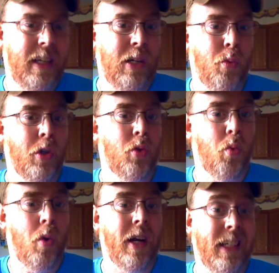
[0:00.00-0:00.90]
in which
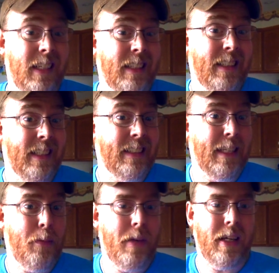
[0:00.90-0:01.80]
one is
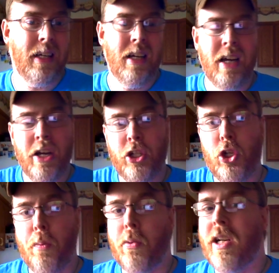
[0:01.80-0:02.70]
sleeping
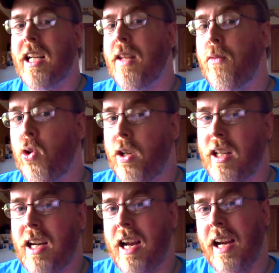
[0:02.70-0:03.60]
to protect them during
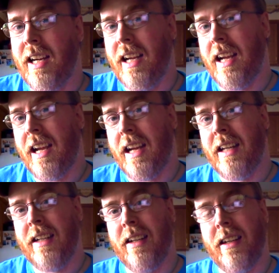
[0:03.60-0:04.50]
the night.
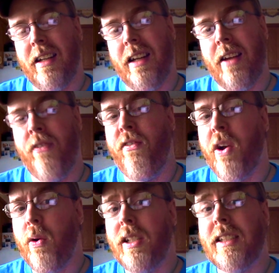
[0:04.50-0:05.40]
And a
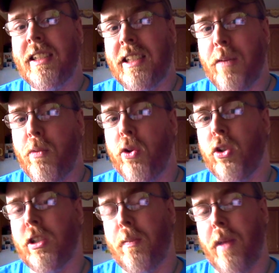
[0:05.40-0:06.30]
very
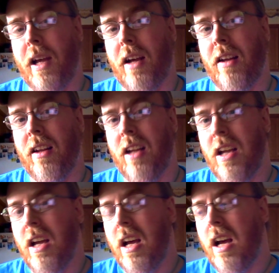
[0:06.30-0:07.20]
similar spell,
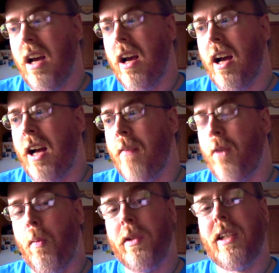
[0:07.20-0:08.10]

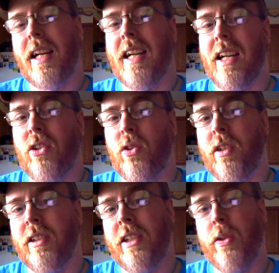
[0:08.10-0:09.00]
almost identical,
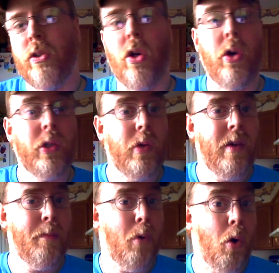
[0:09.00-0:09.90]
is used also
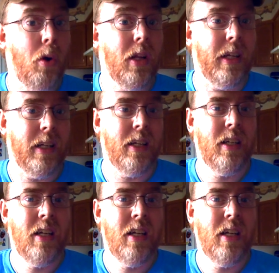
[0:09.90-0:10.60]
in Poland,